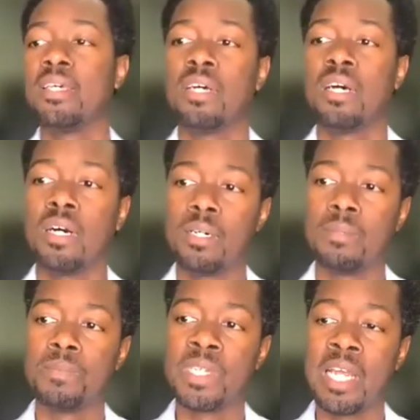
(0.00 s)
um,
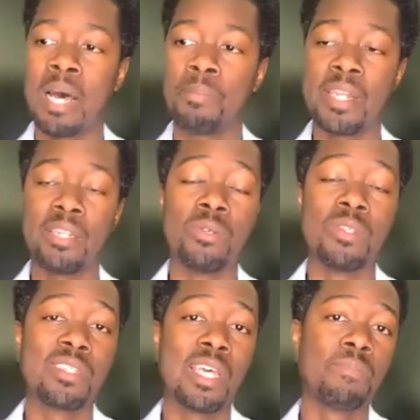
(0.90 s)
and I plan to do the
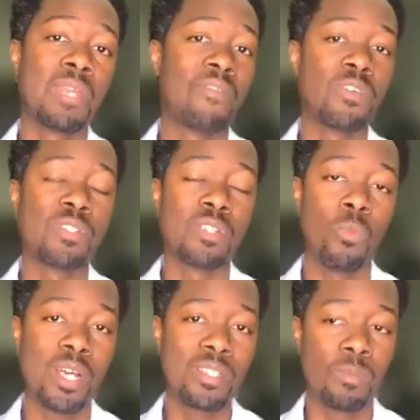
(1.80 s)
same thing for
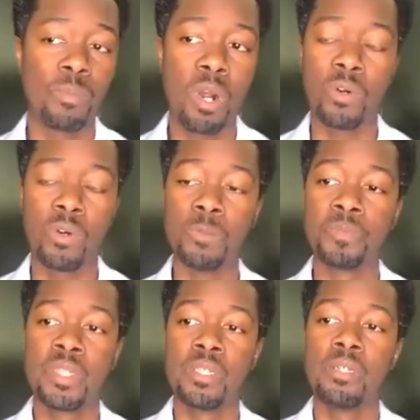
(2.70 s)
someone tomorrow.
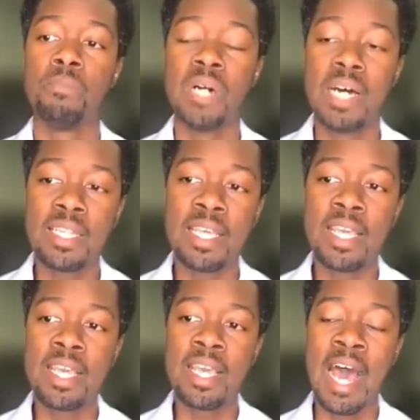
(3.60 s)
But
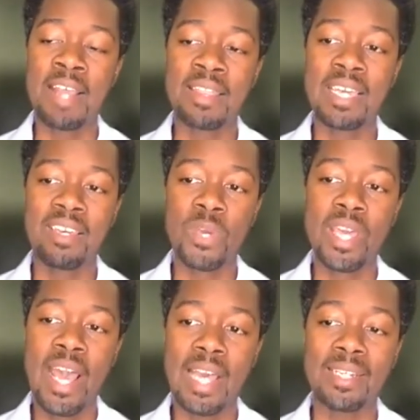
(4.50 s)
I think if we
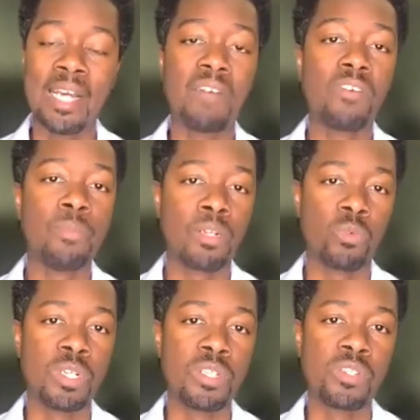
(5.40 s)
had governmental
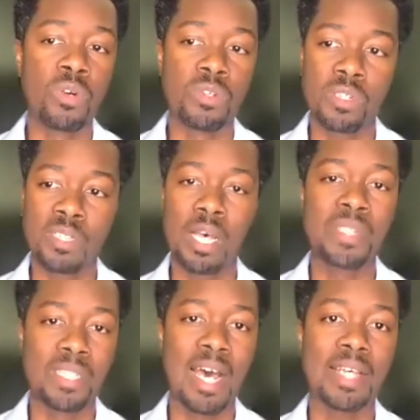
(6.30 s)
resources
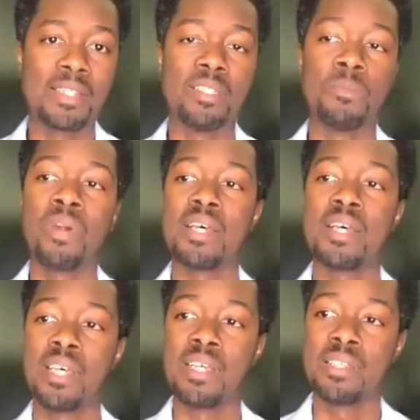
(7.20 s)
subsidizing the
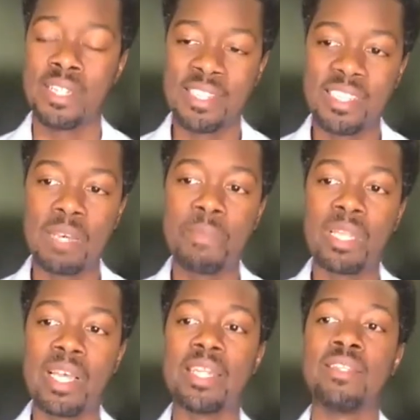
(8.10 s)
process and
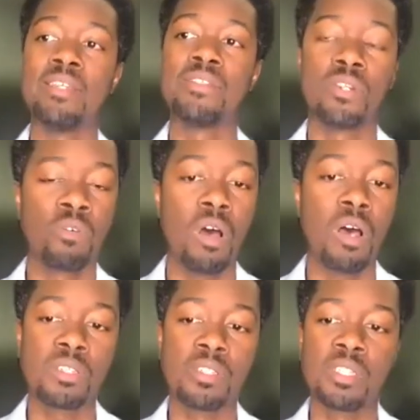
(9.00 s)
stimulating this across
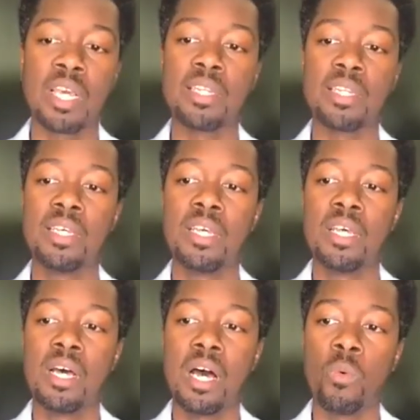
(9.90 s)
the state,
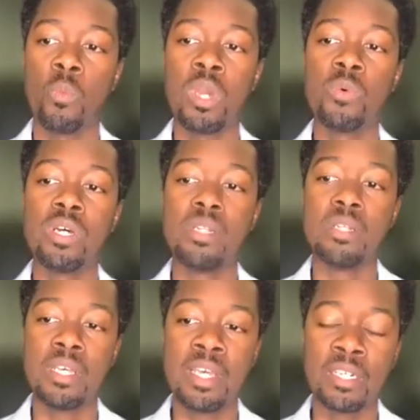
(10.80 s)
uh, we would
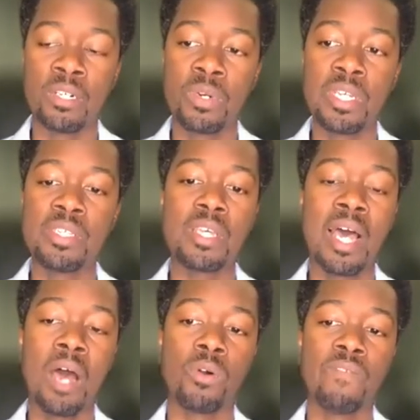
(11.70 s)
increase
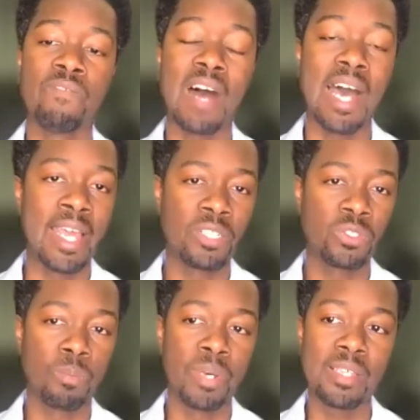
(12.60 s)
our financial
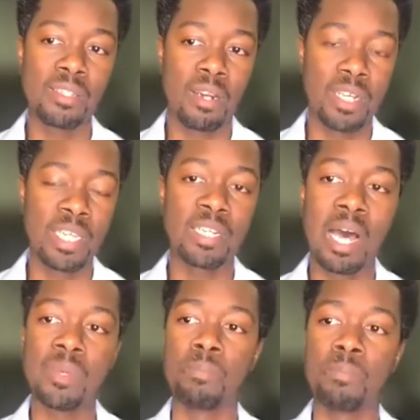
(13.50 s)
base, our
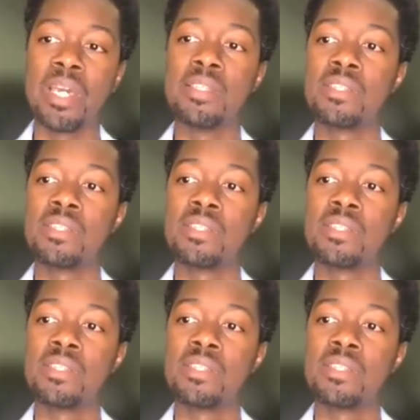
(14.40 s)
economic base,